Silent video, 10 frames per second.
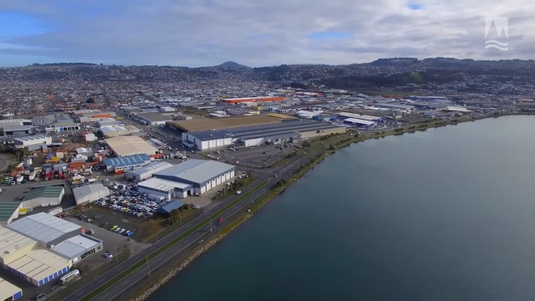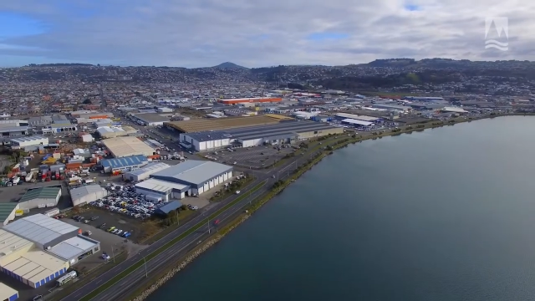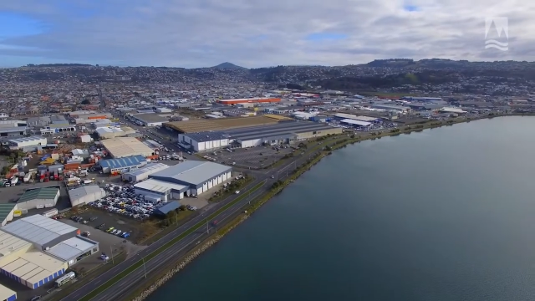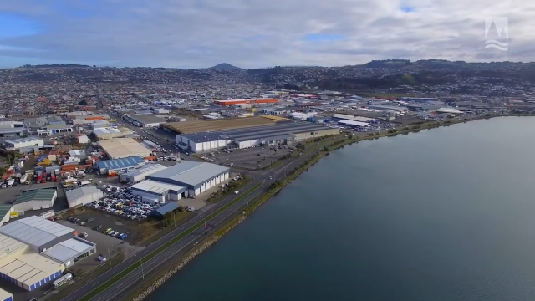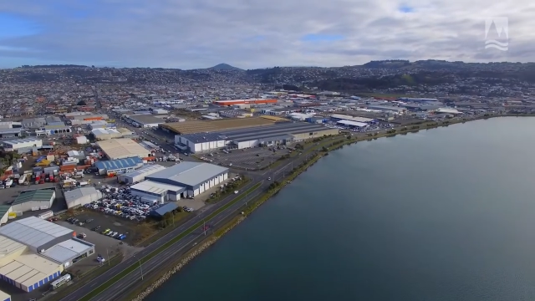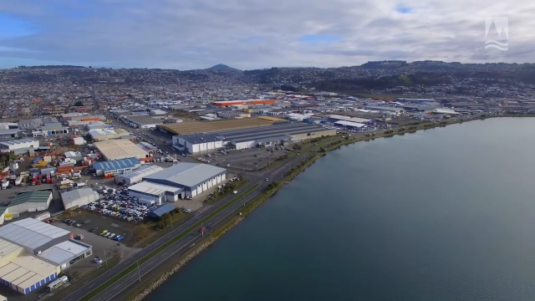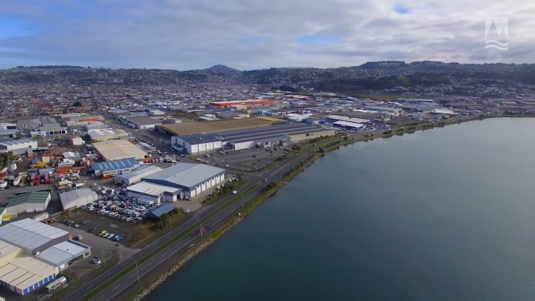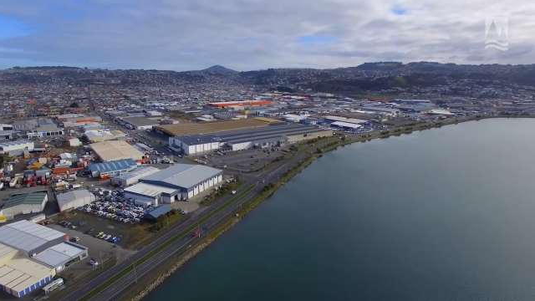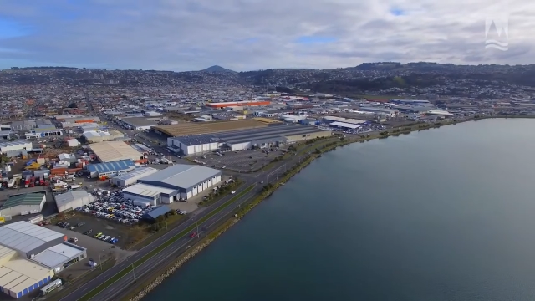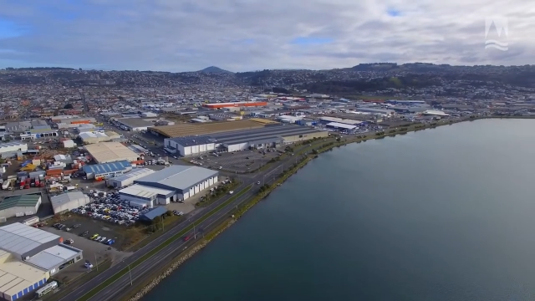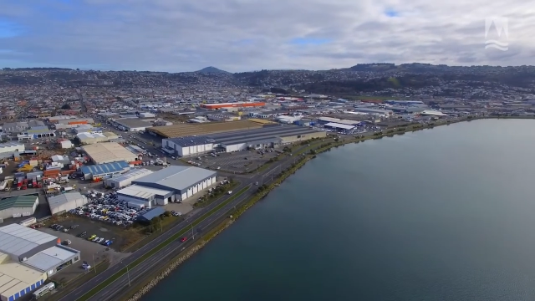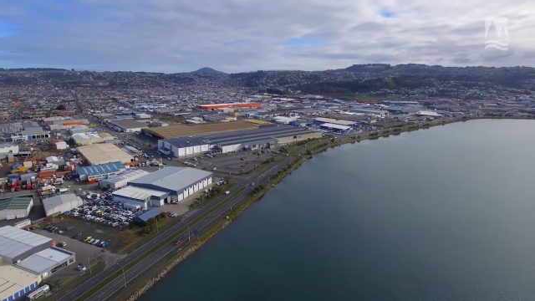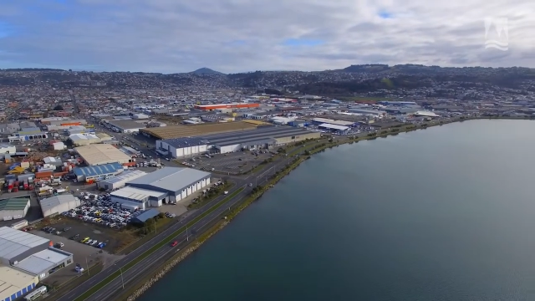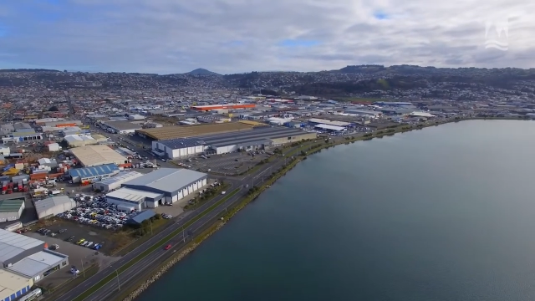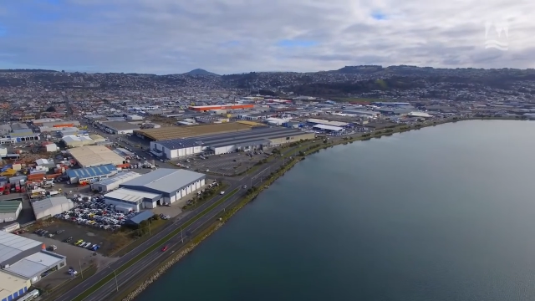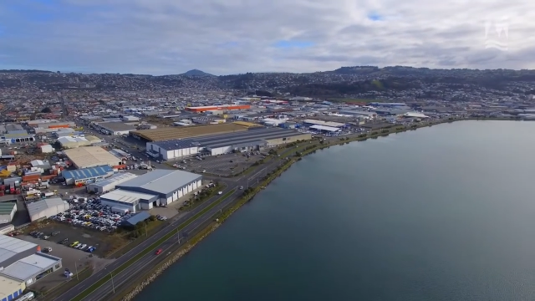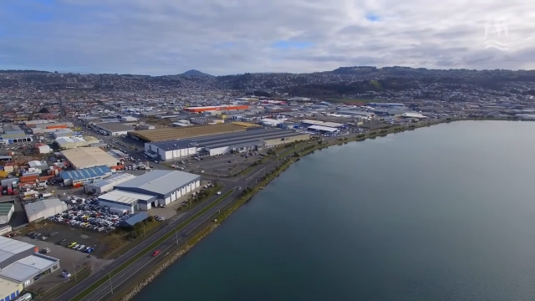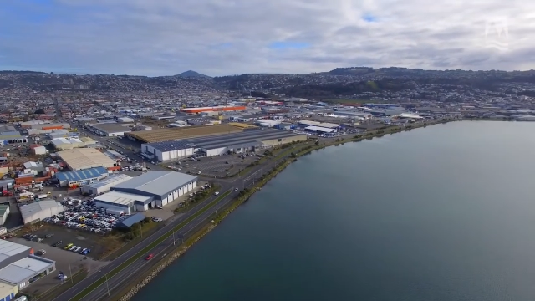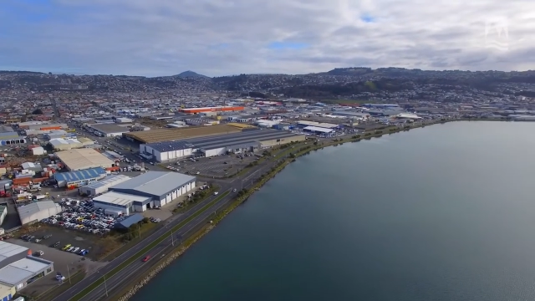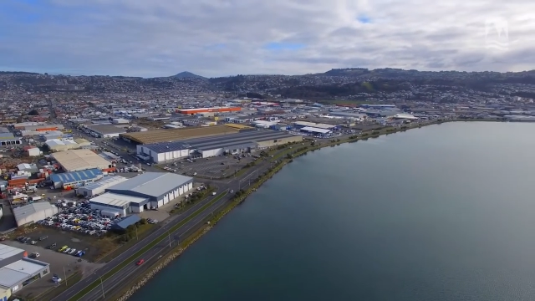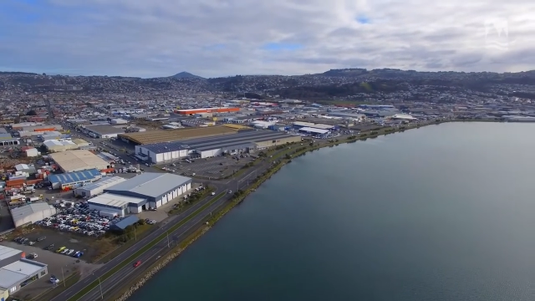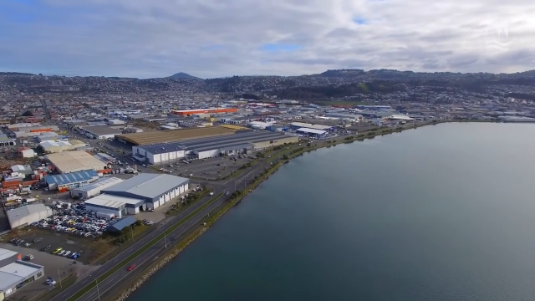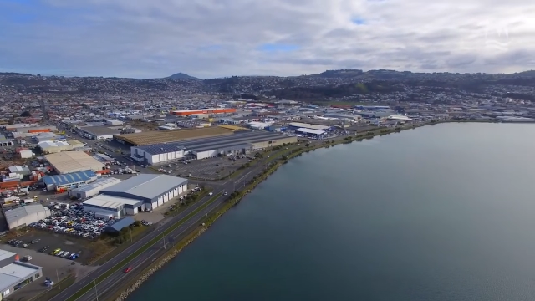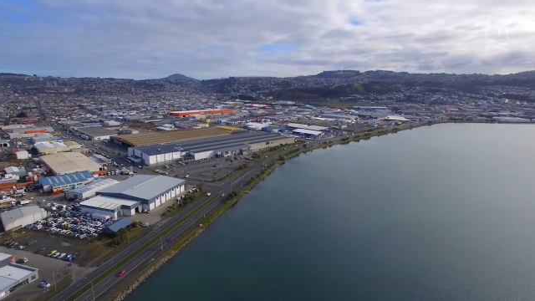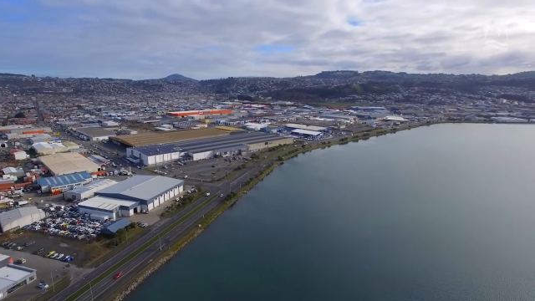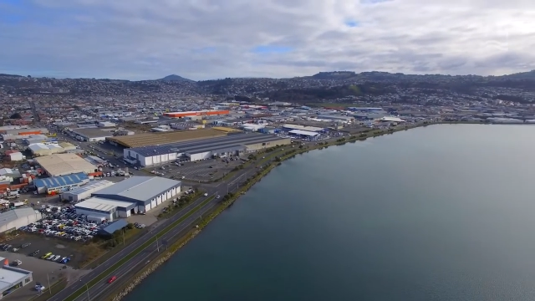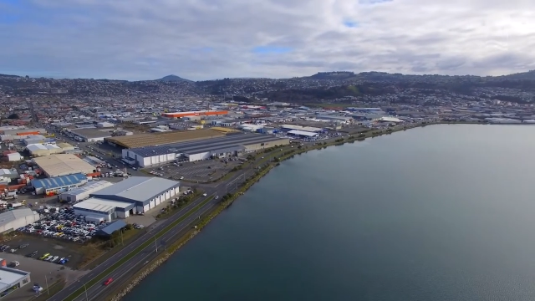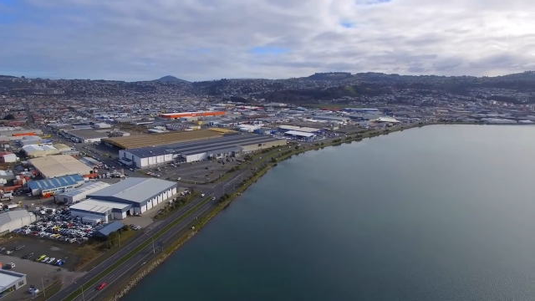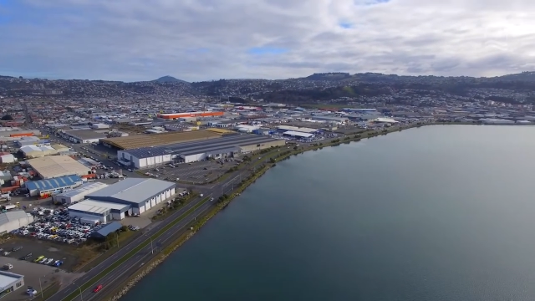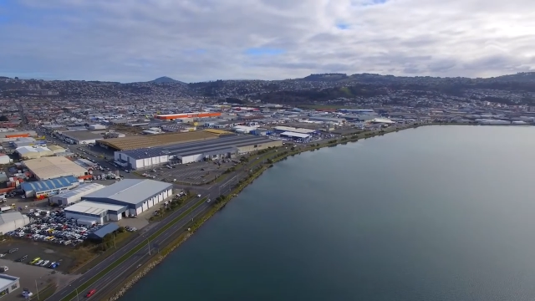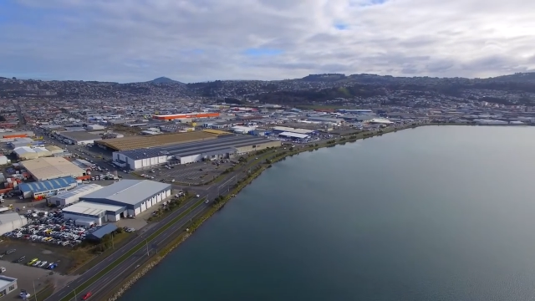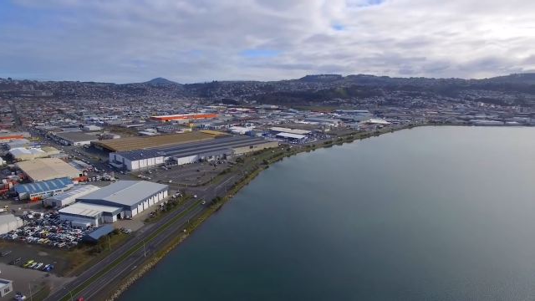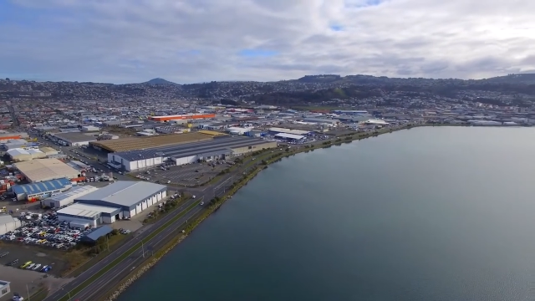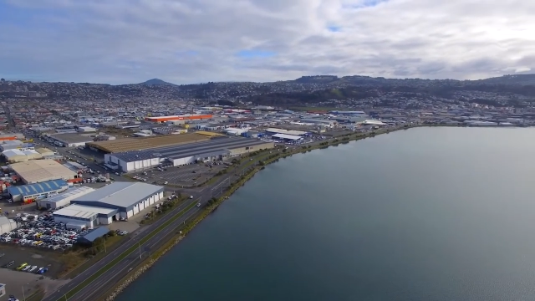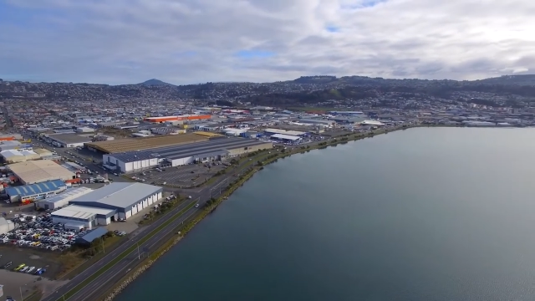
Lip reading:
(no speaker visible)